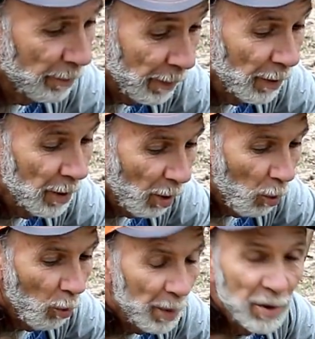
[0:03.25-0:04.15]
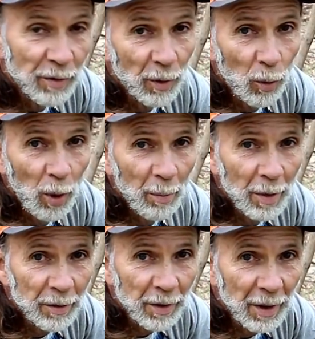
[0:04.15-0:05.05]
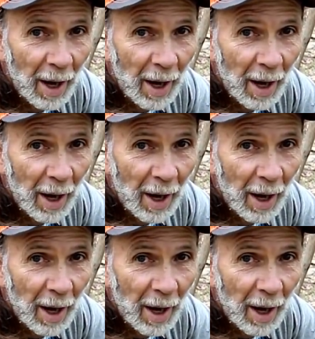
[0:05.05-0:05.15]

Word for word: very old piece of equipment.